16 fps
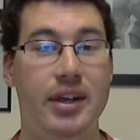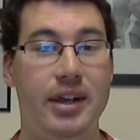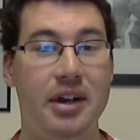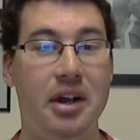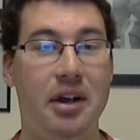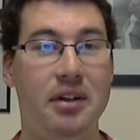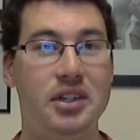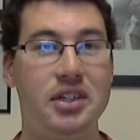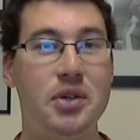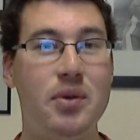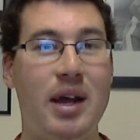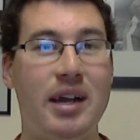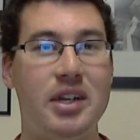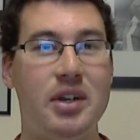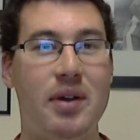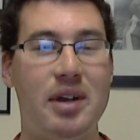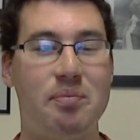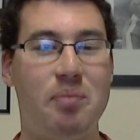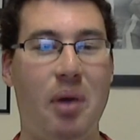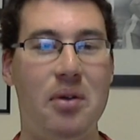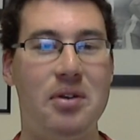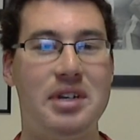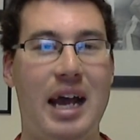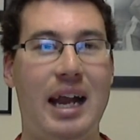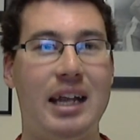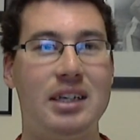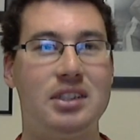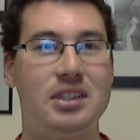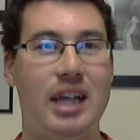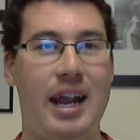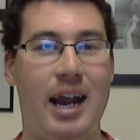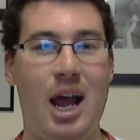You had Bo Dallas
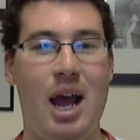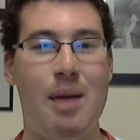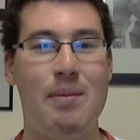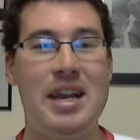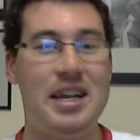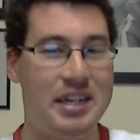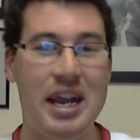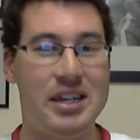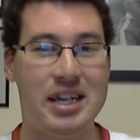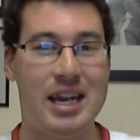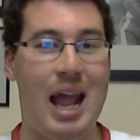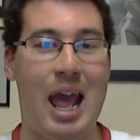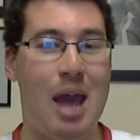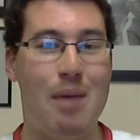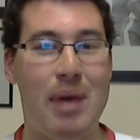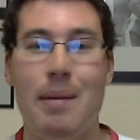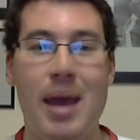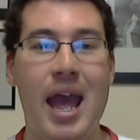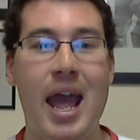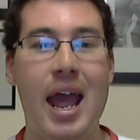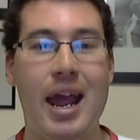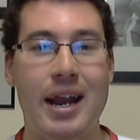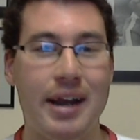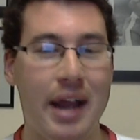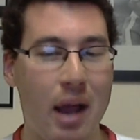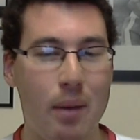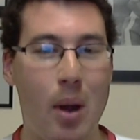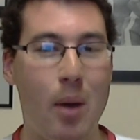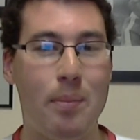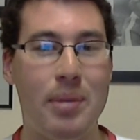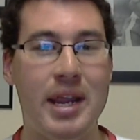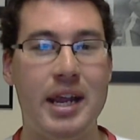saying, I'm in Disneyland, baby, and I
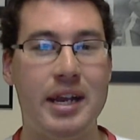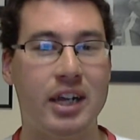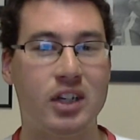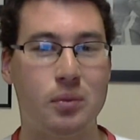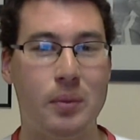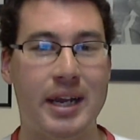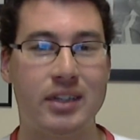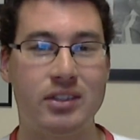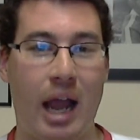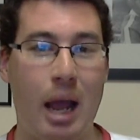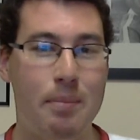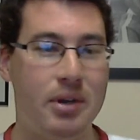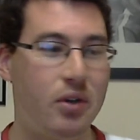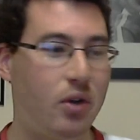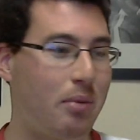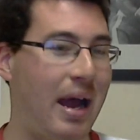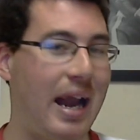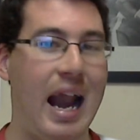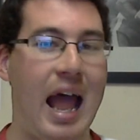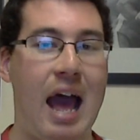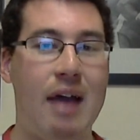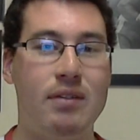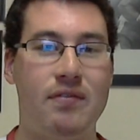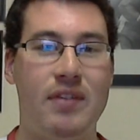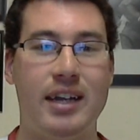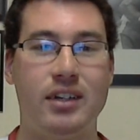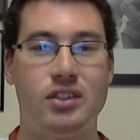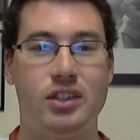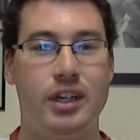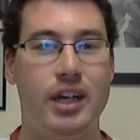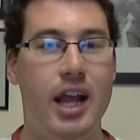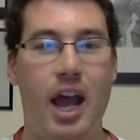won't be here next week because I've been doing my live events
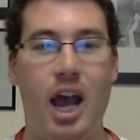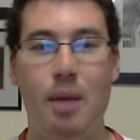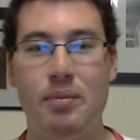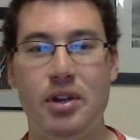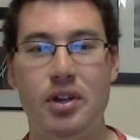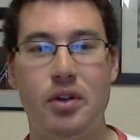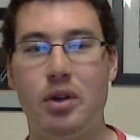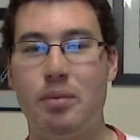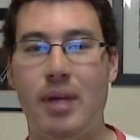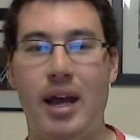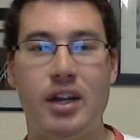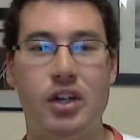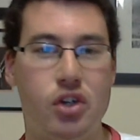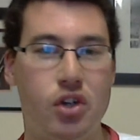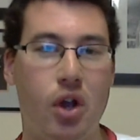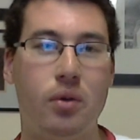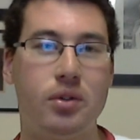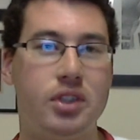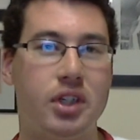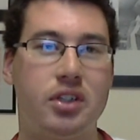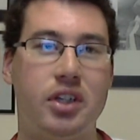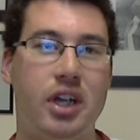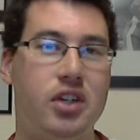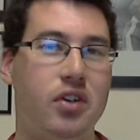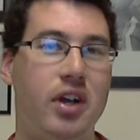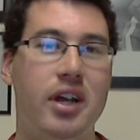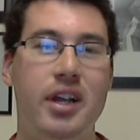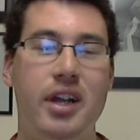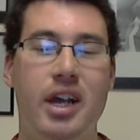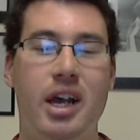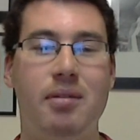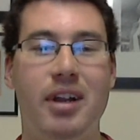and I've been doing my shows, etc.
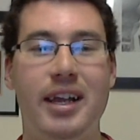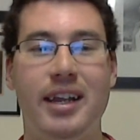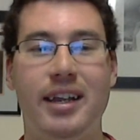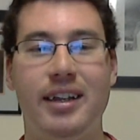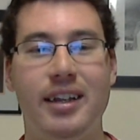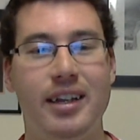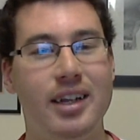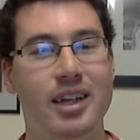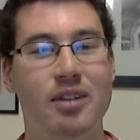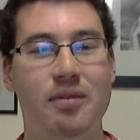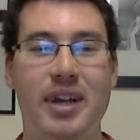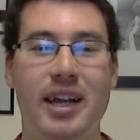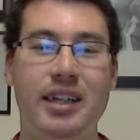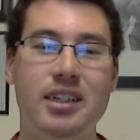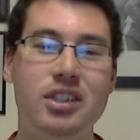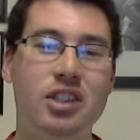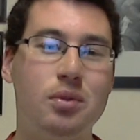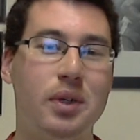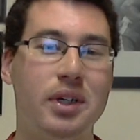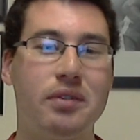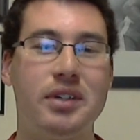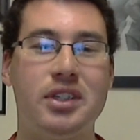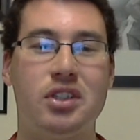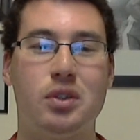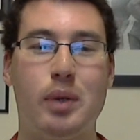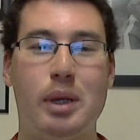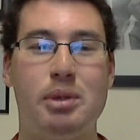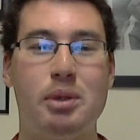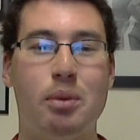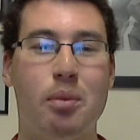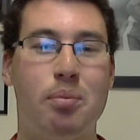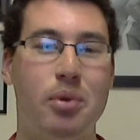I'm like, man, this is one of the reasons why
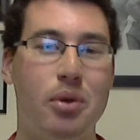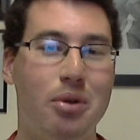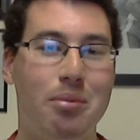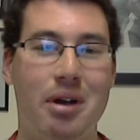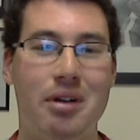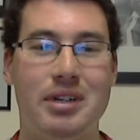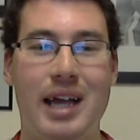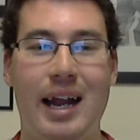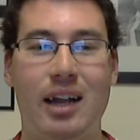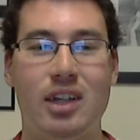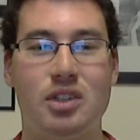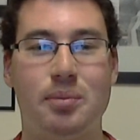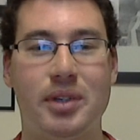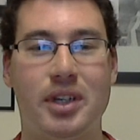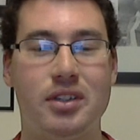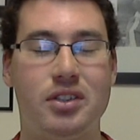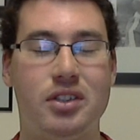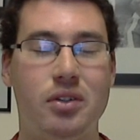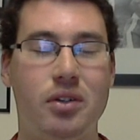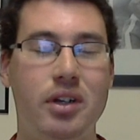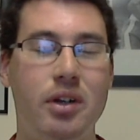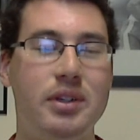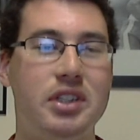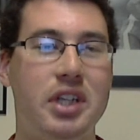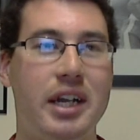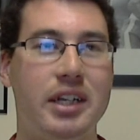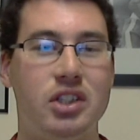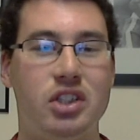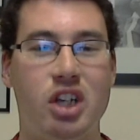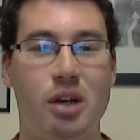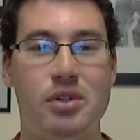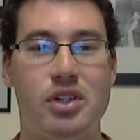people boo Bo Dallas, because I know he's the
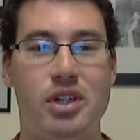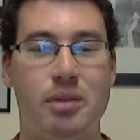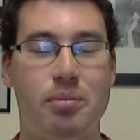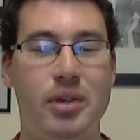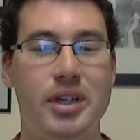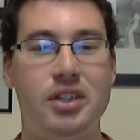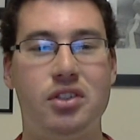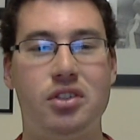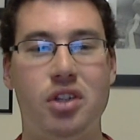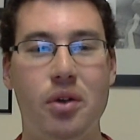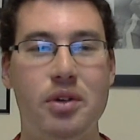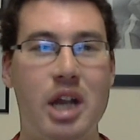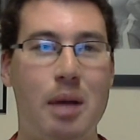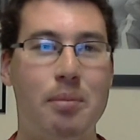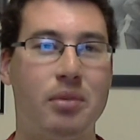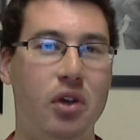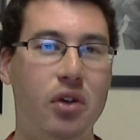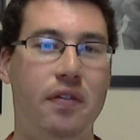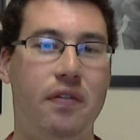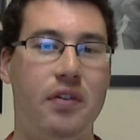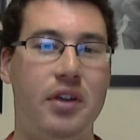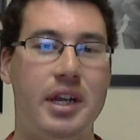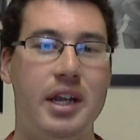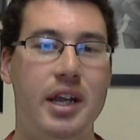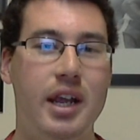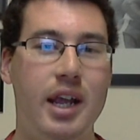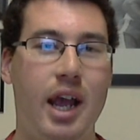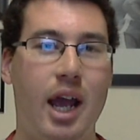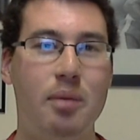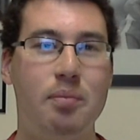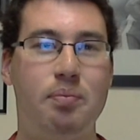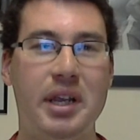NXT Championship, but he's so damn goofy.
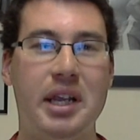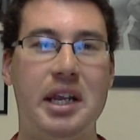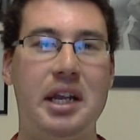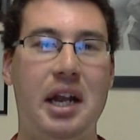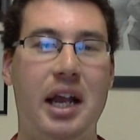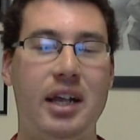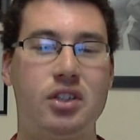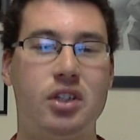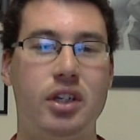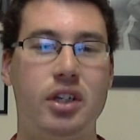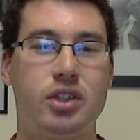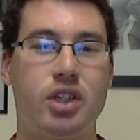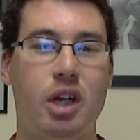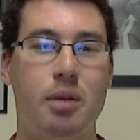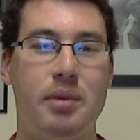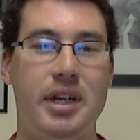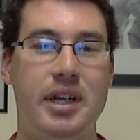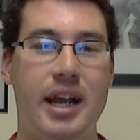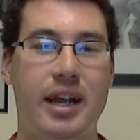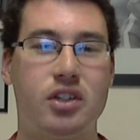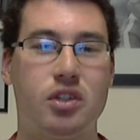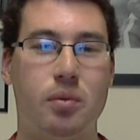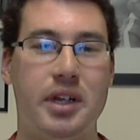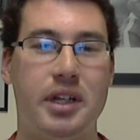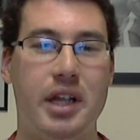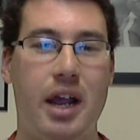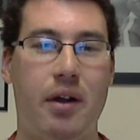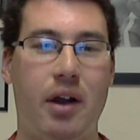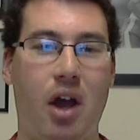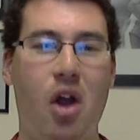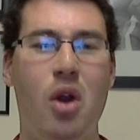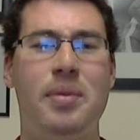And Big E Langston is going to be next week there,
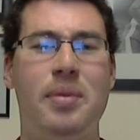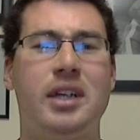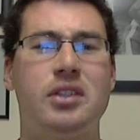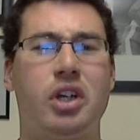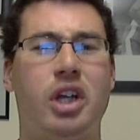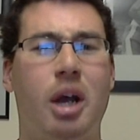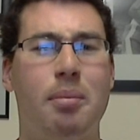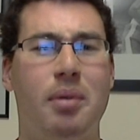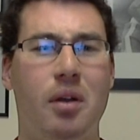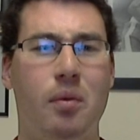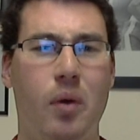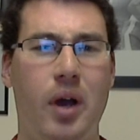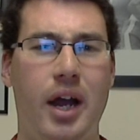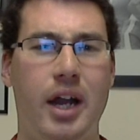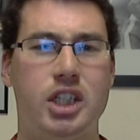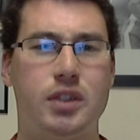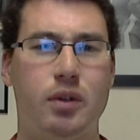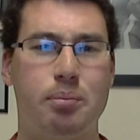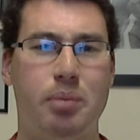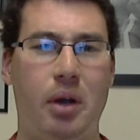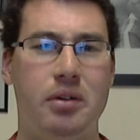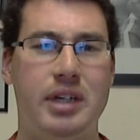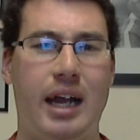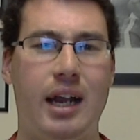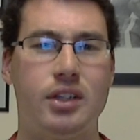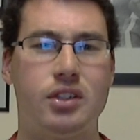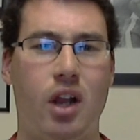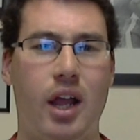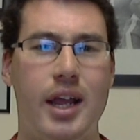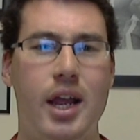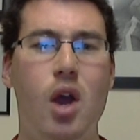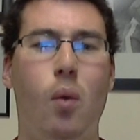and I hope he has a couple of words for Bo Dallas,
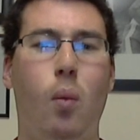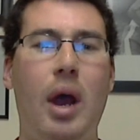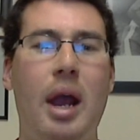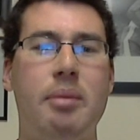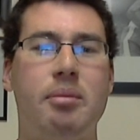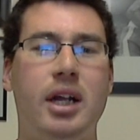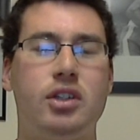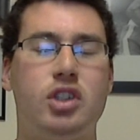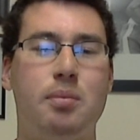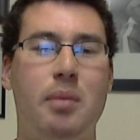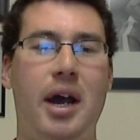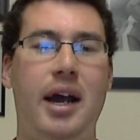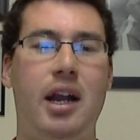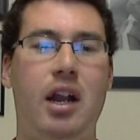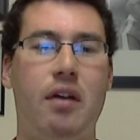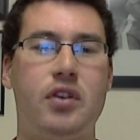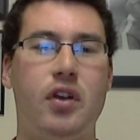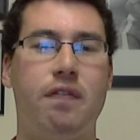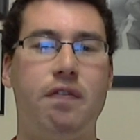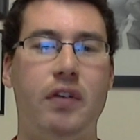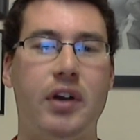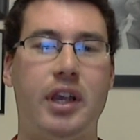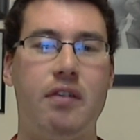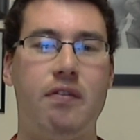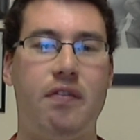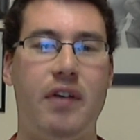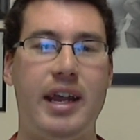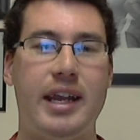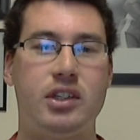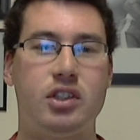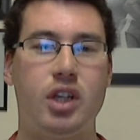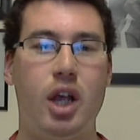like, wipe that smile off your freaking
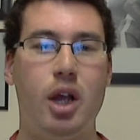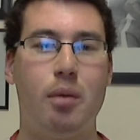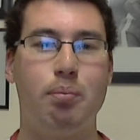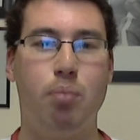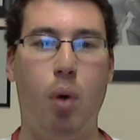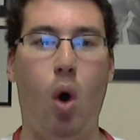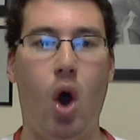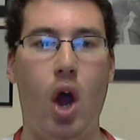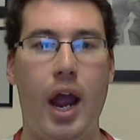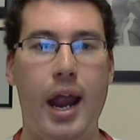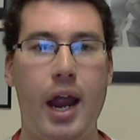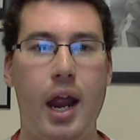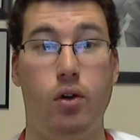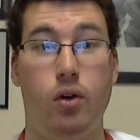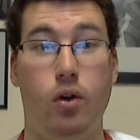face, boy.